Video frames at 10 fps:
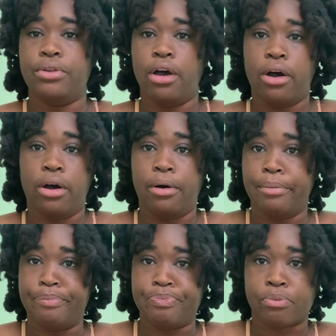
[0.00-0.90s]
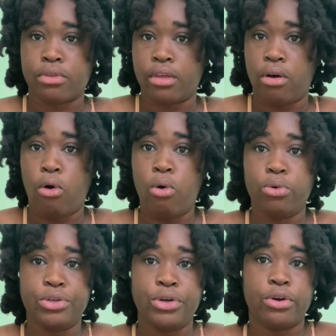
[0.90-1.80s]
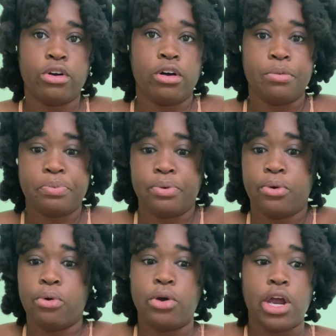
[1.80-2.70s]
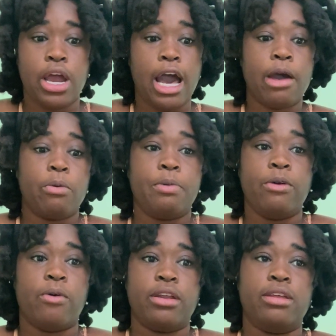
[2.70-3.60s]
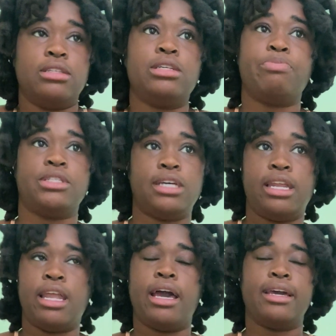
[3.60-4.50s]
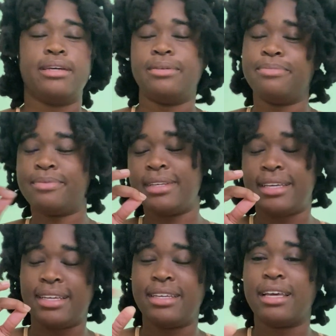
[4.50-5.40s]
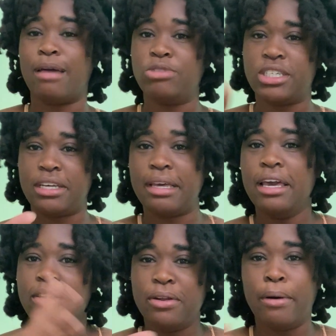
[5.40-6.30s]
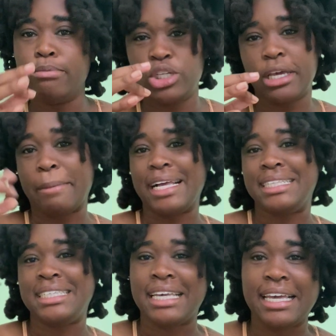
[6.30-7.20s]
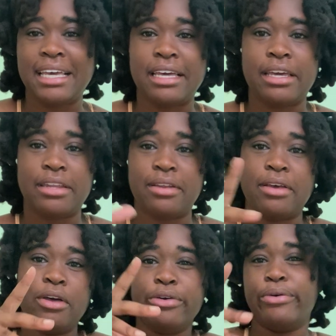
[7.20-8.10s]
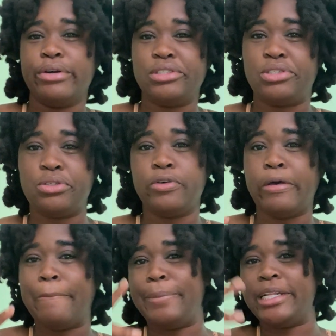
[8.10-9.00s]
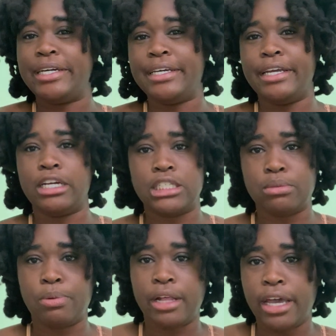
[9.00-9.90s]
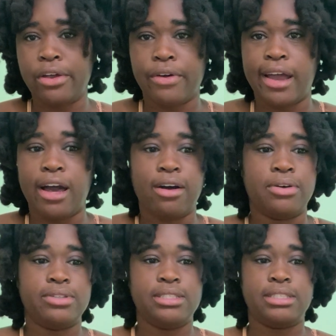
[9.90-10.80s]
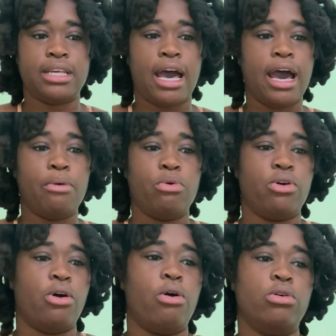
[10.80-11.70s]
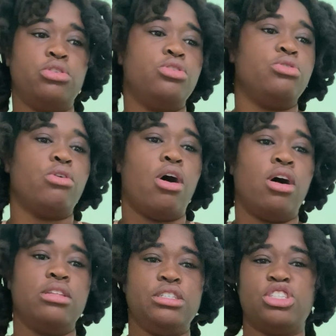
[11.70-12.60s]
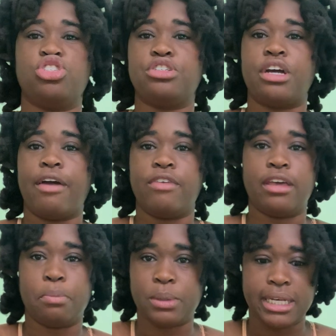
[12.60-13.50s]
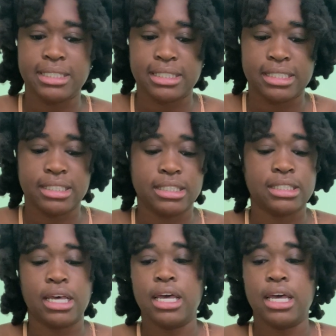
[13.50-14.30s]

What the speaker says: old Europe, or I will be wanting to pretend like I'm drinking my tea and going to billionaires' playgrounds. I will go to all these extravagant places.